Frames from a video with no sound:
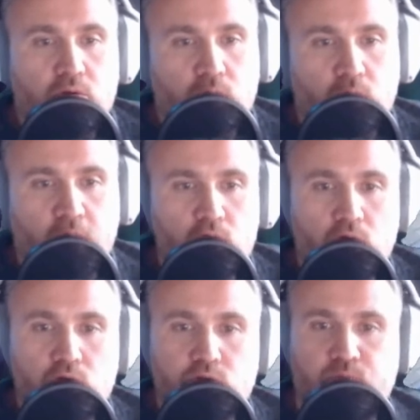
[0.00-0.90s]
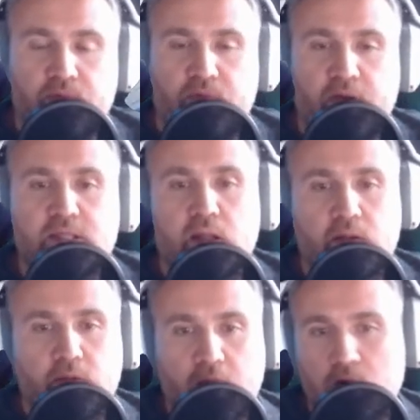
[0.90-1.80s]
when you lose prep phase,
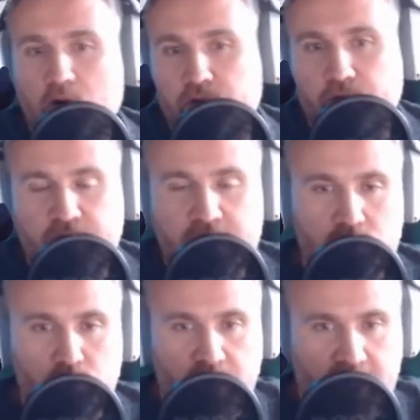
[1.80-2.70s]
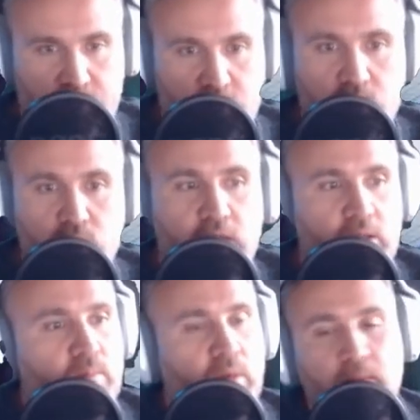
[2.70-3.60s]
there are a lot of things to blame. You
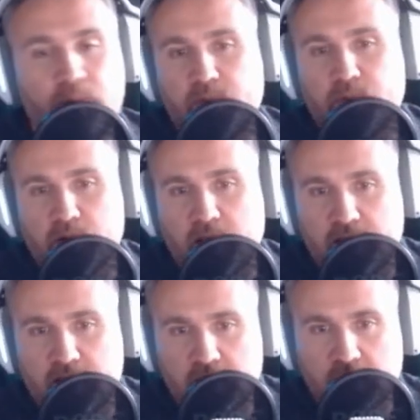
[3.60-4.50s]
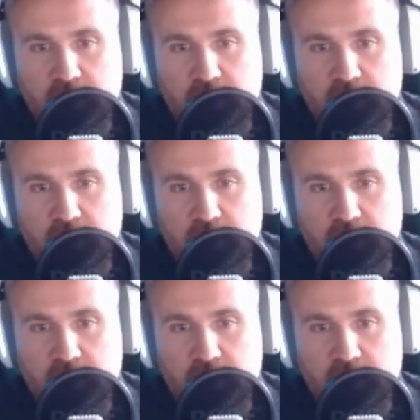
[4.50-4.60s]
can blame people that did not